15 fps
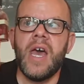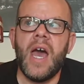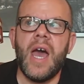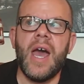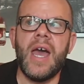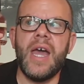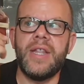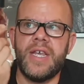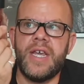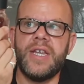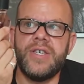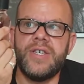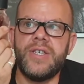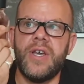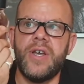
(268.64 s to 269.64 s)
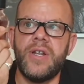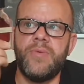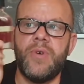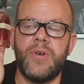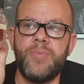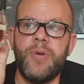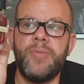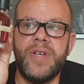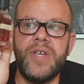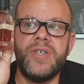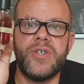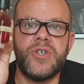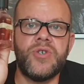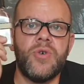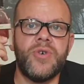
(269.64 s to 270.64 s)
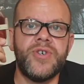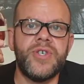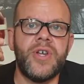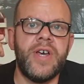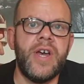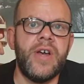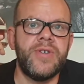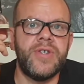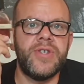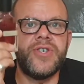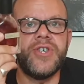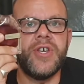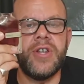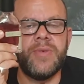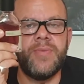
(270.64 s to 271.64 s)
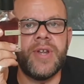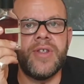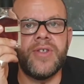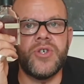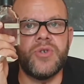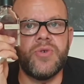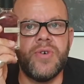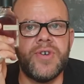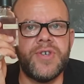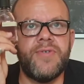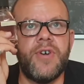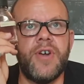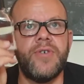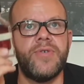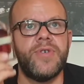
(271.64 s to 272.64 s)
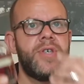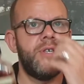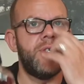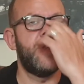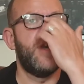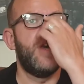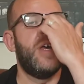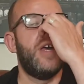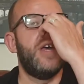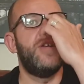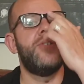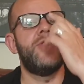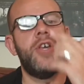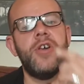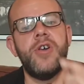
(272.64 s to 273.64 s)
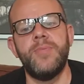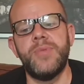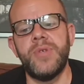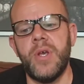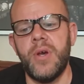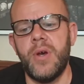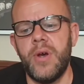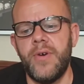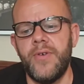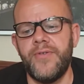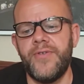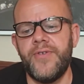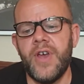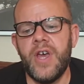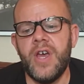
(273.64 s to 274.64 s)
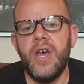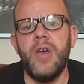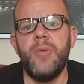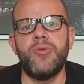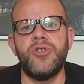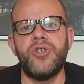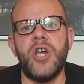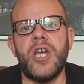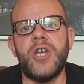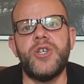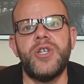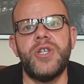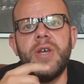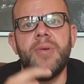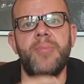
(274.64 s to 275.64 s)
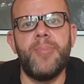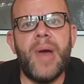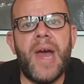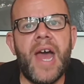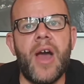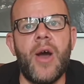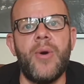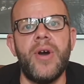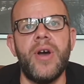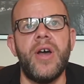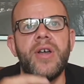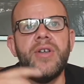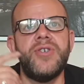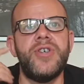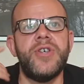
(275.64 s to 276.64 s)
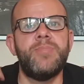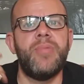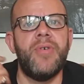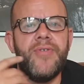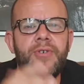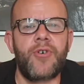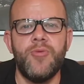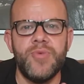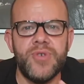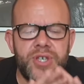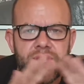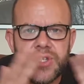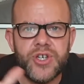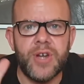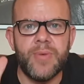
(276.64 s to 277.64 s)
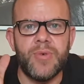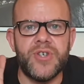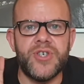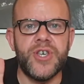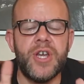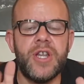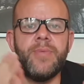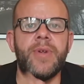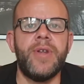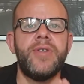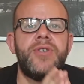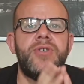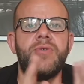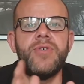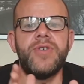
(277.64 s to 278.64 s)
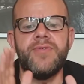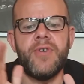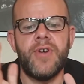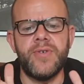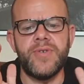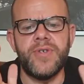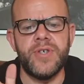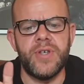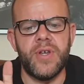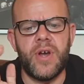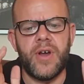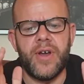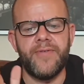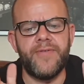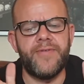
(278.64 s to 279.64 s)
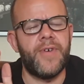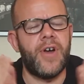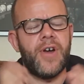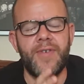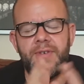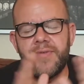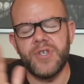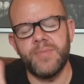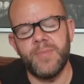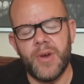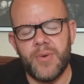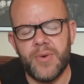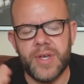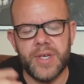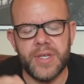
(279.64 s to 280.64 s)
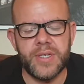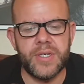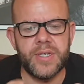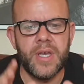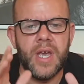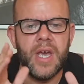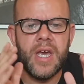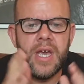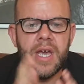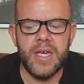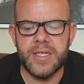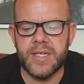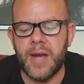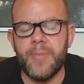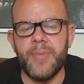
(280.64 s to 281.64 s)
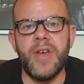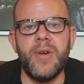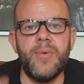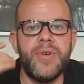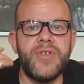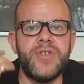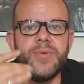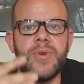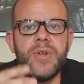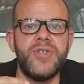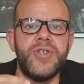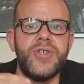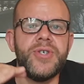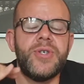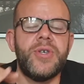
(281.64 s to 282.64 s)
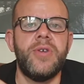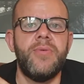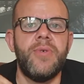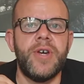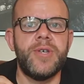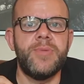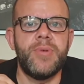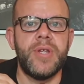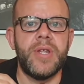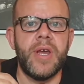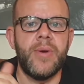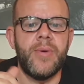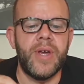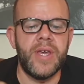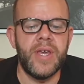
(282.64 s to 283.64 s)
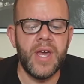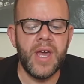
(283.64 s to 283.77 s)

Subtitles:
And it's certainly, well, it probably is the strongest that I own. And it's certainly one of the strongest fragrances in terms of projection and power and just performance in general. It's certainly one of the strongest fragrances that I've ever smelled. It's up there with Zoologist T-Rex, put it that way.